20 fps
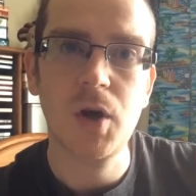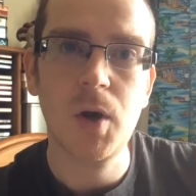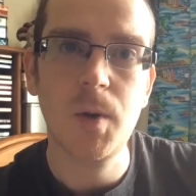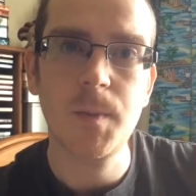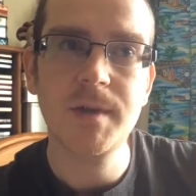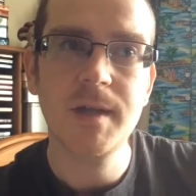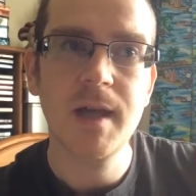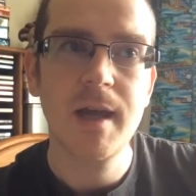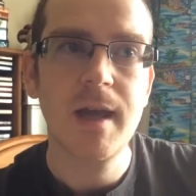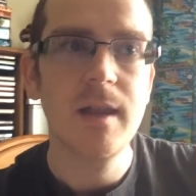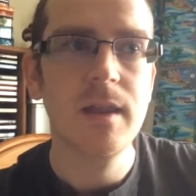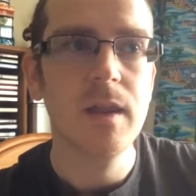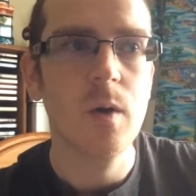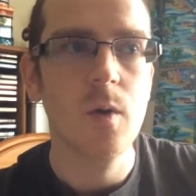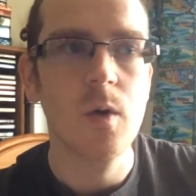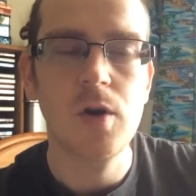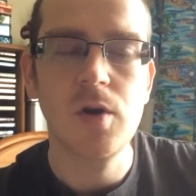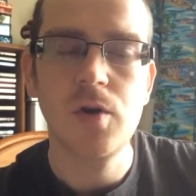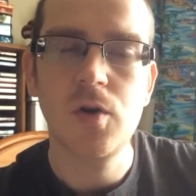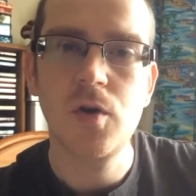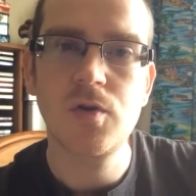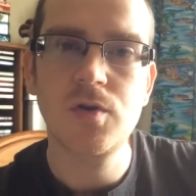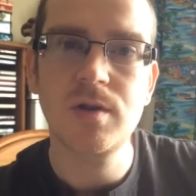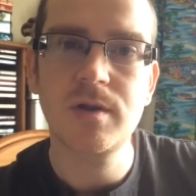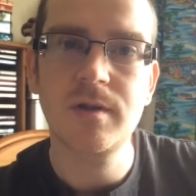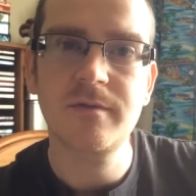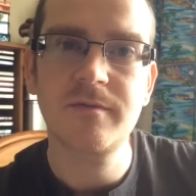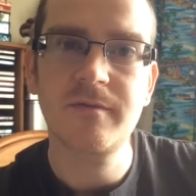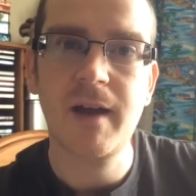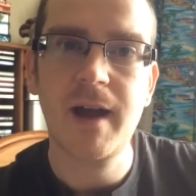jobs. They were in
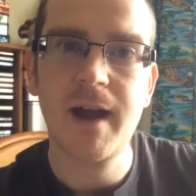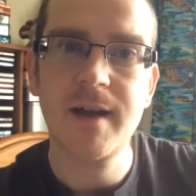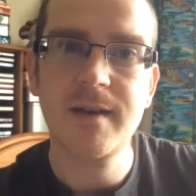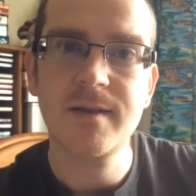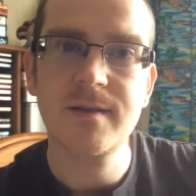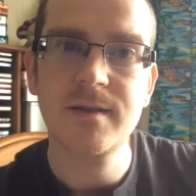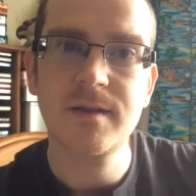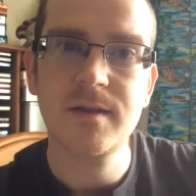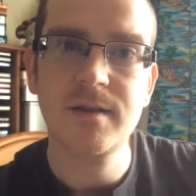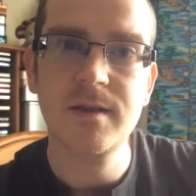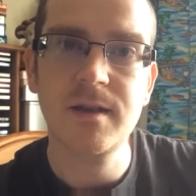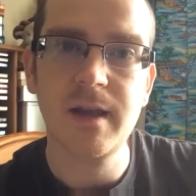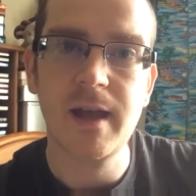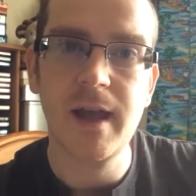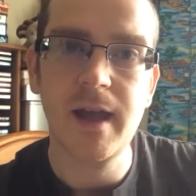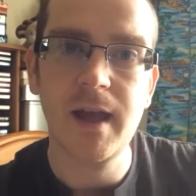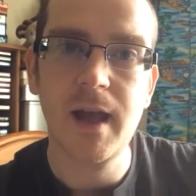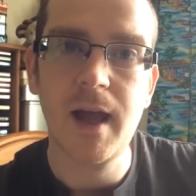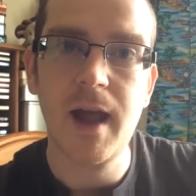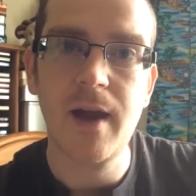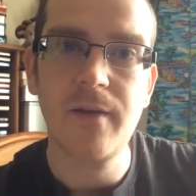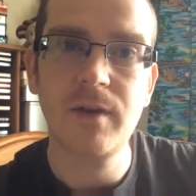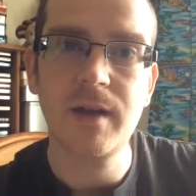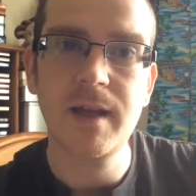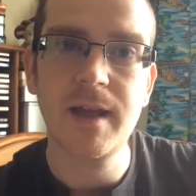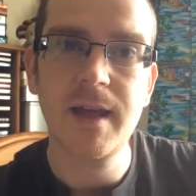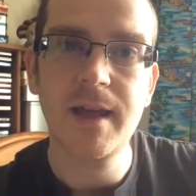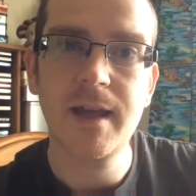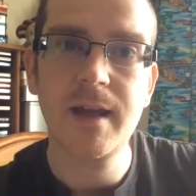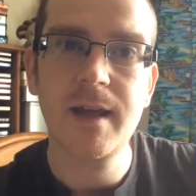hundreds of thousands every
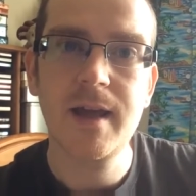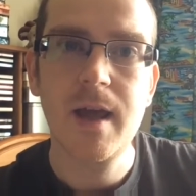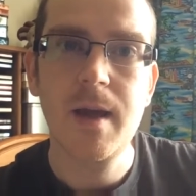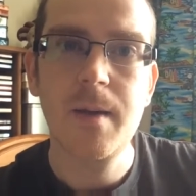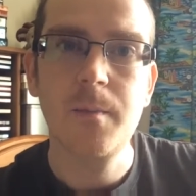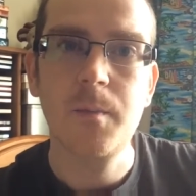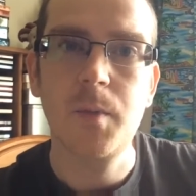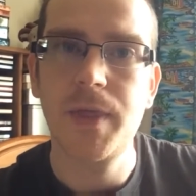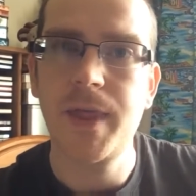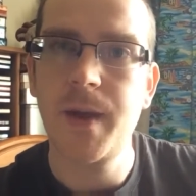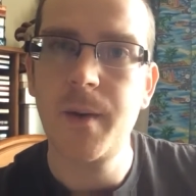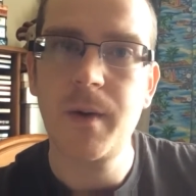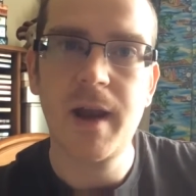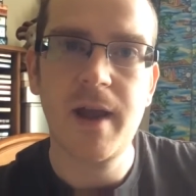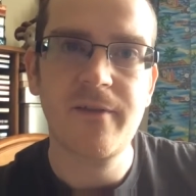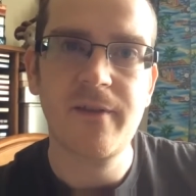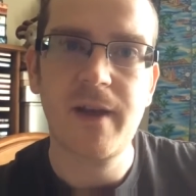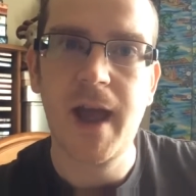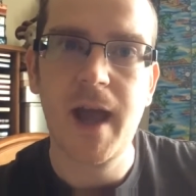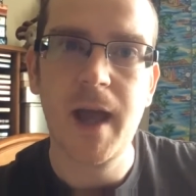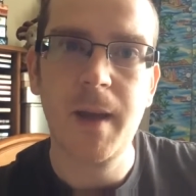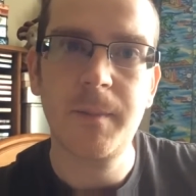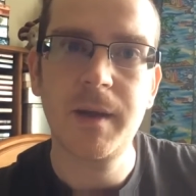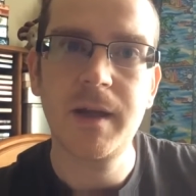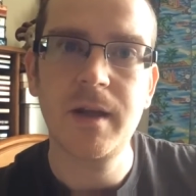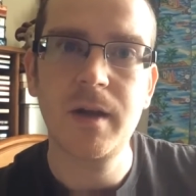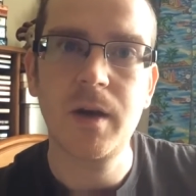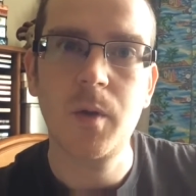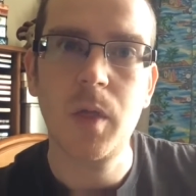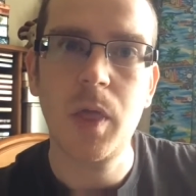year, but they were never
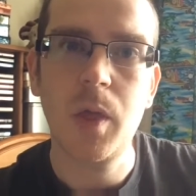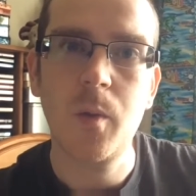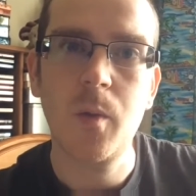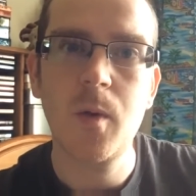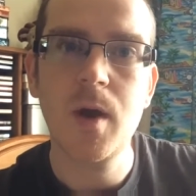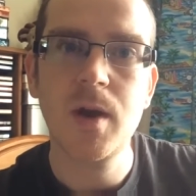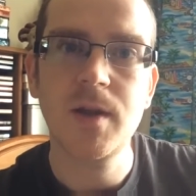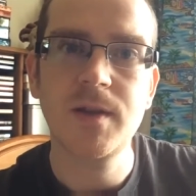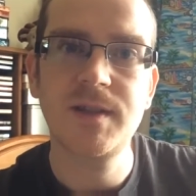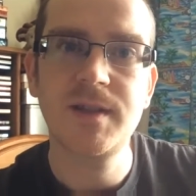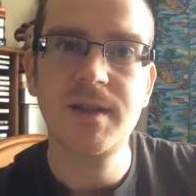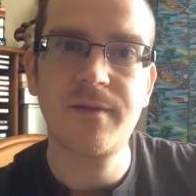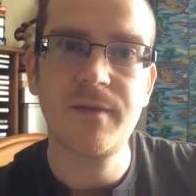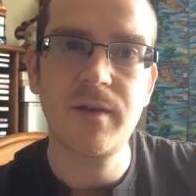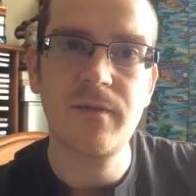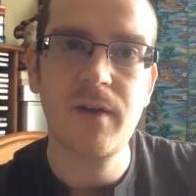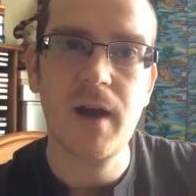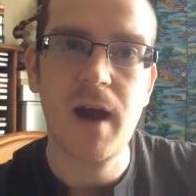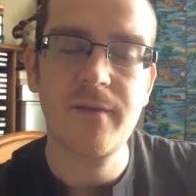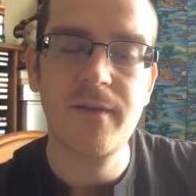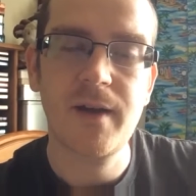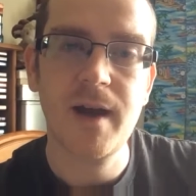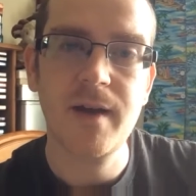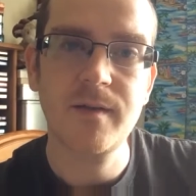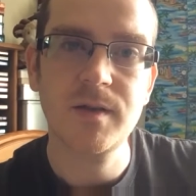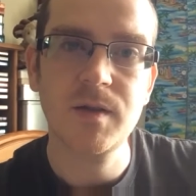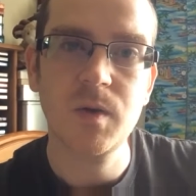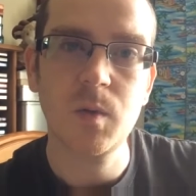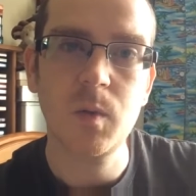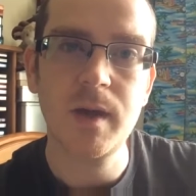happy. They were working 75
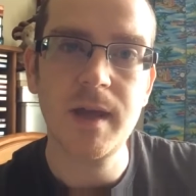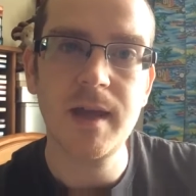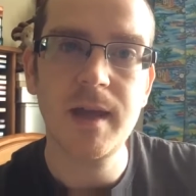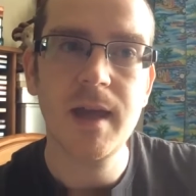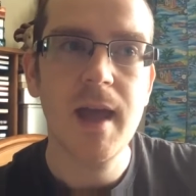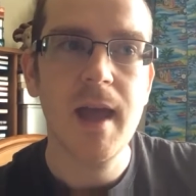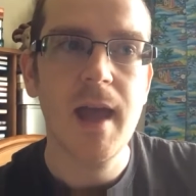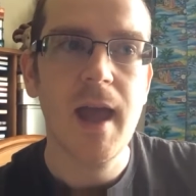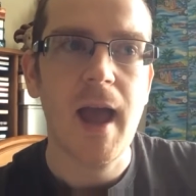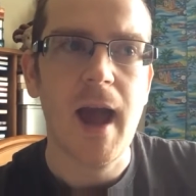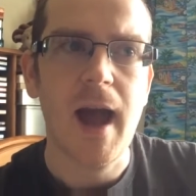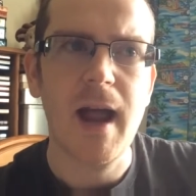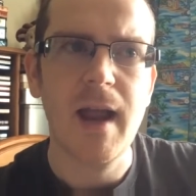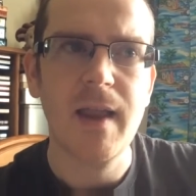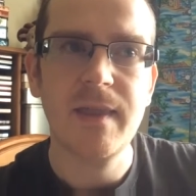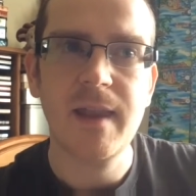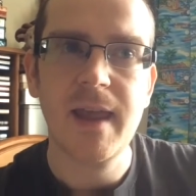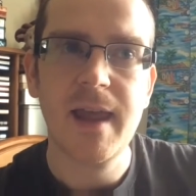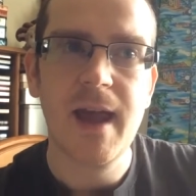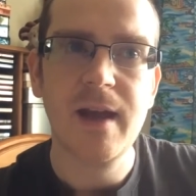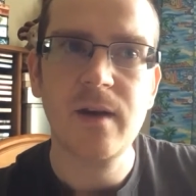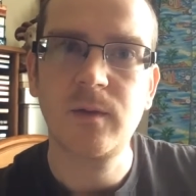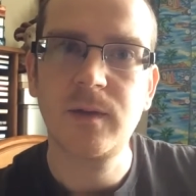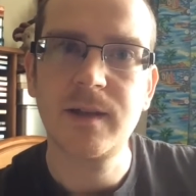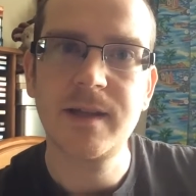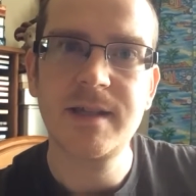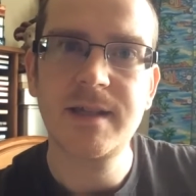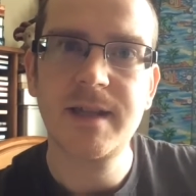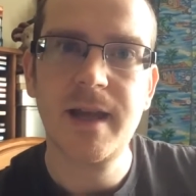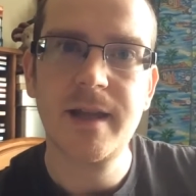hours a week, and they had all
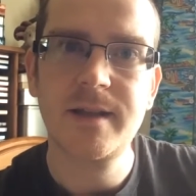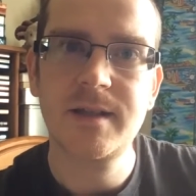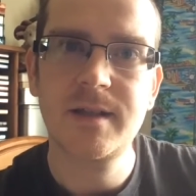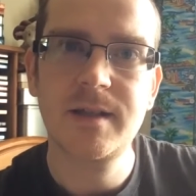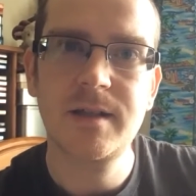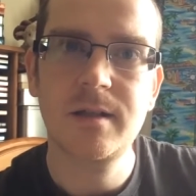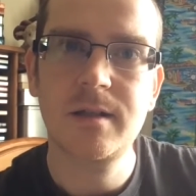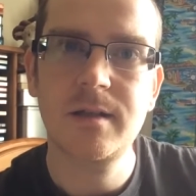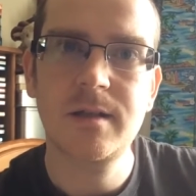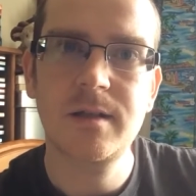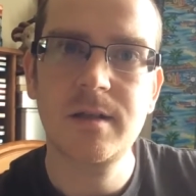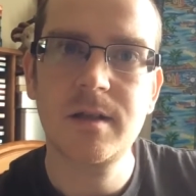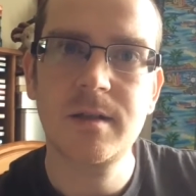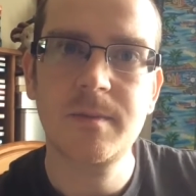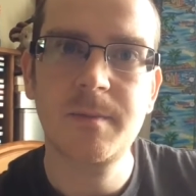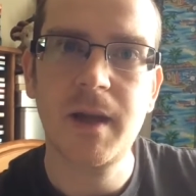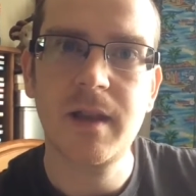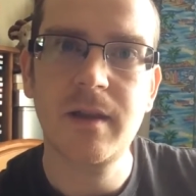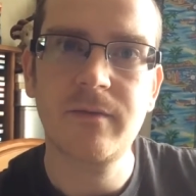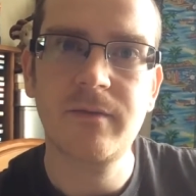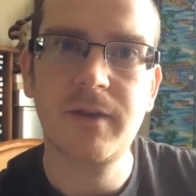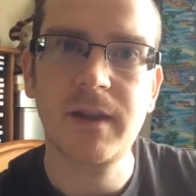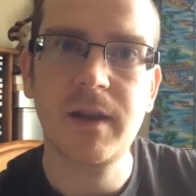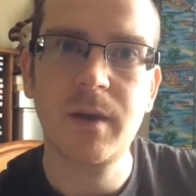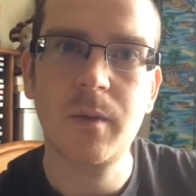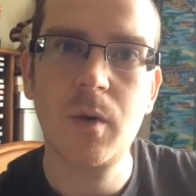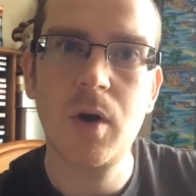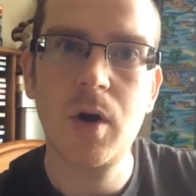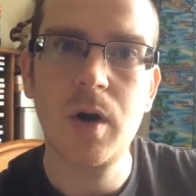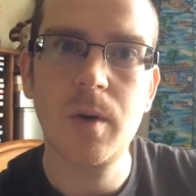these debts, despite the fact
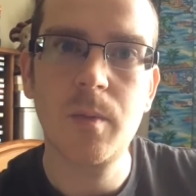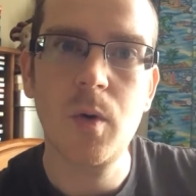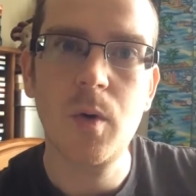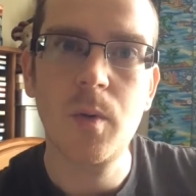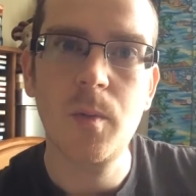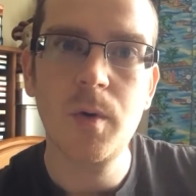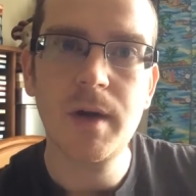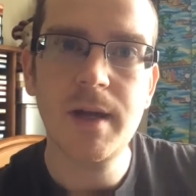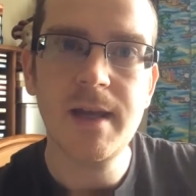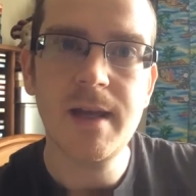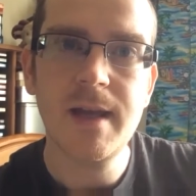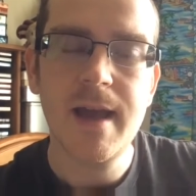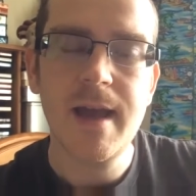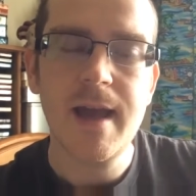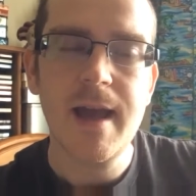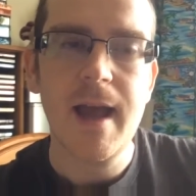they were earning more money.